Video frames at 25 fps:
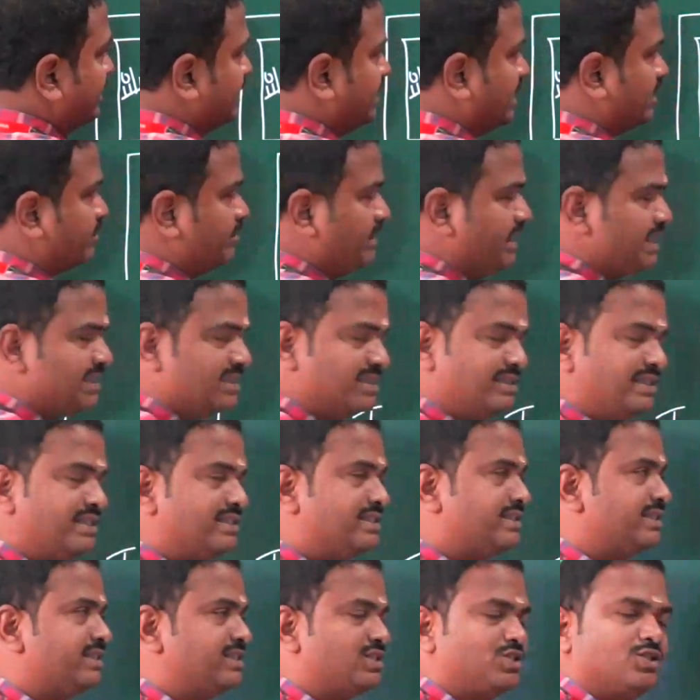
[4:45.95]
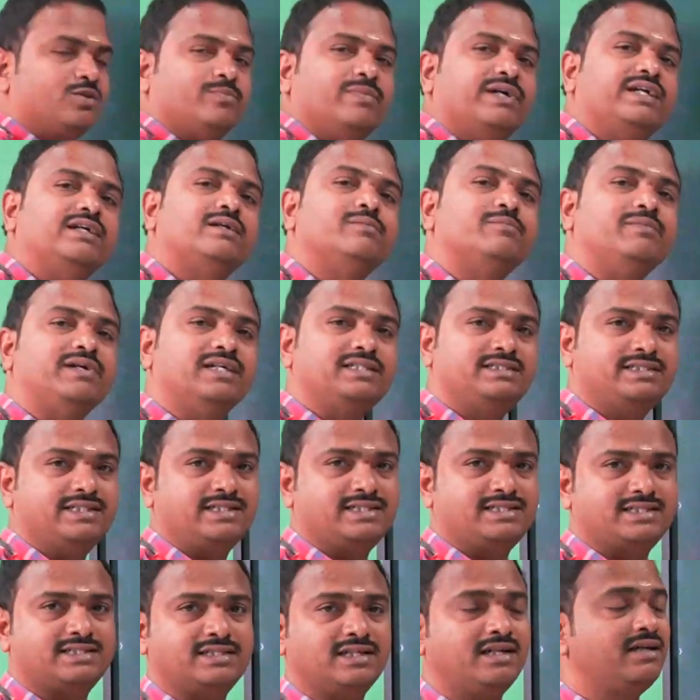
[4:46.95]
That means this instrument
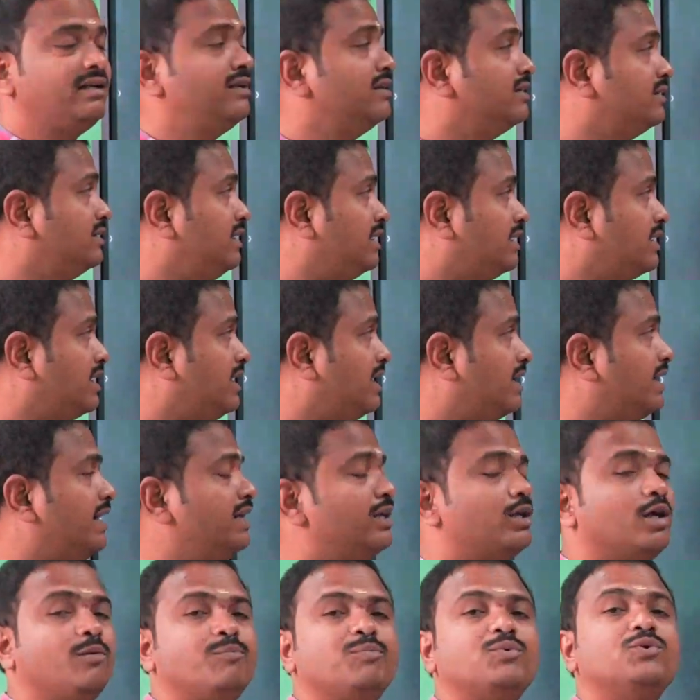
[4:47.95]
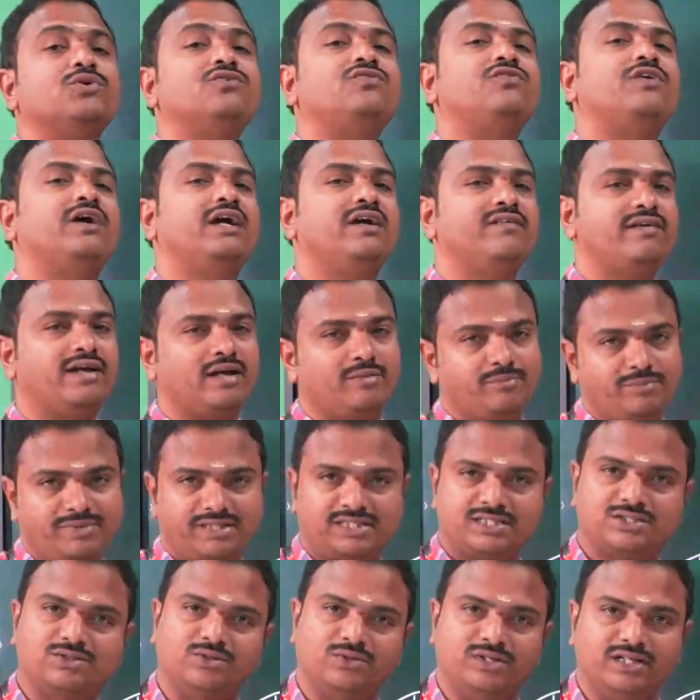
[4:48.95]
measures the current up to 5
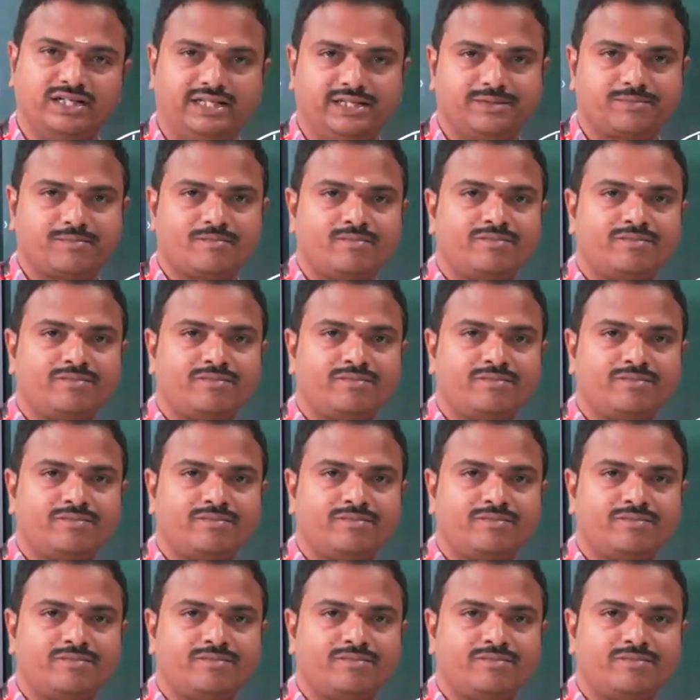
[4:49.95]
amperes only.